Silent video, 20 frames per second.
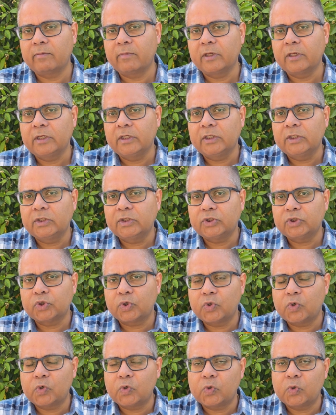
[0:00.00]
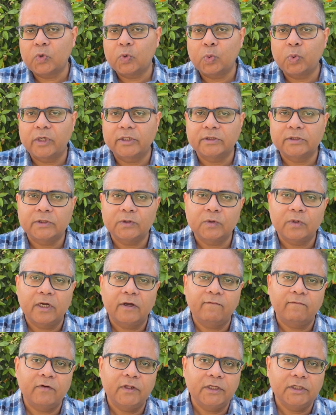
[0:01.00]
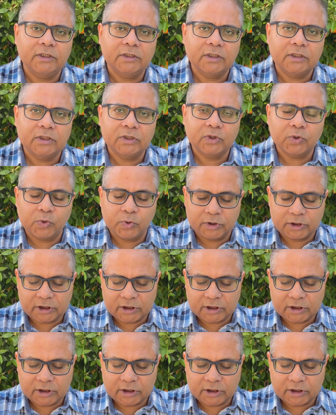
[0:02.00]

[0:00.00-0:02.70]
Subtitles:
So once you have finished these courses,